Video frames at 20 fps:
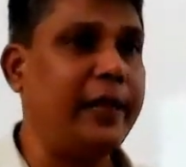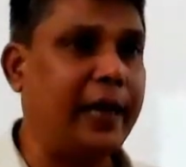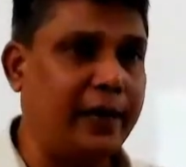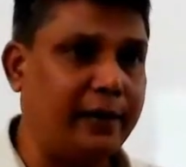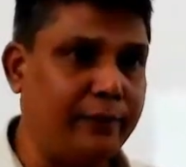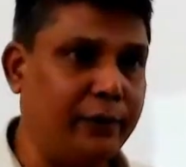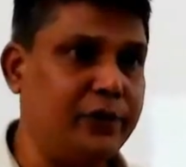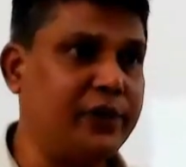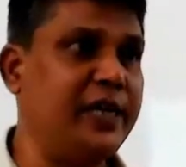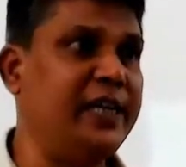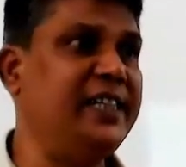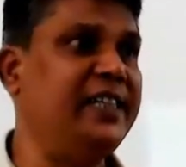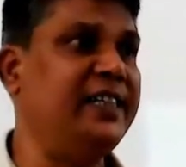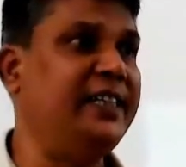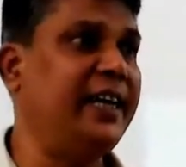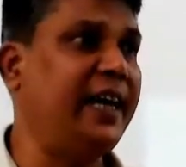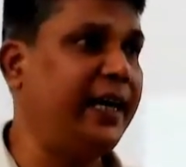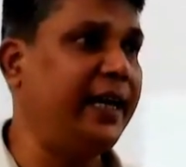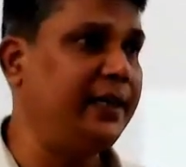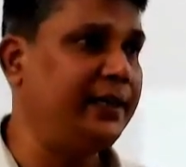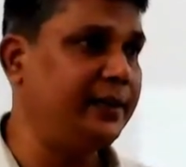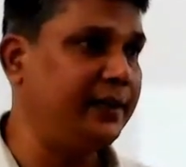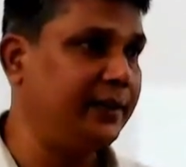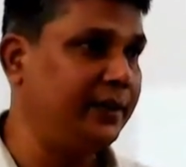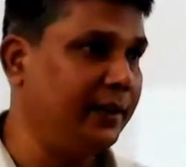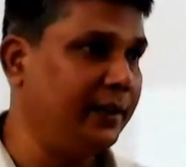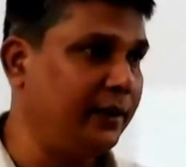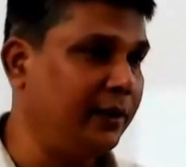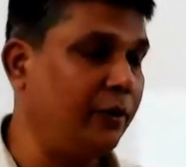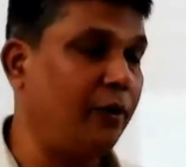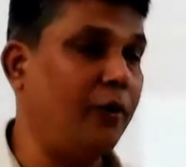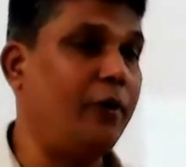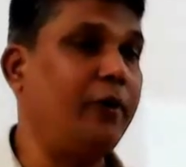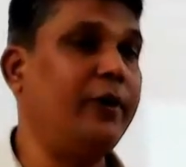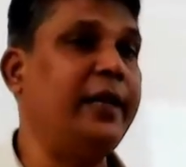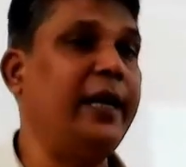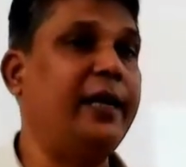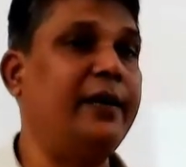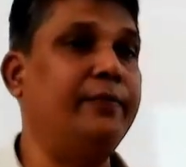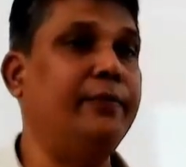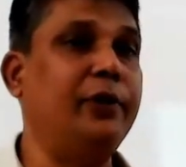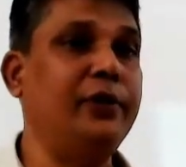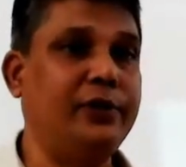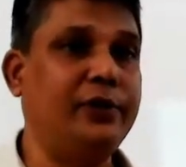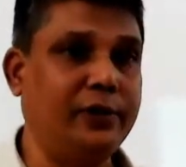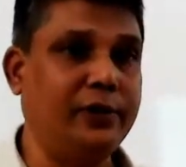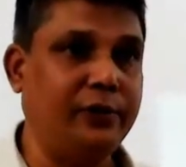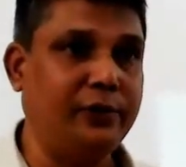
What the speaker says: that much sensitized, not that much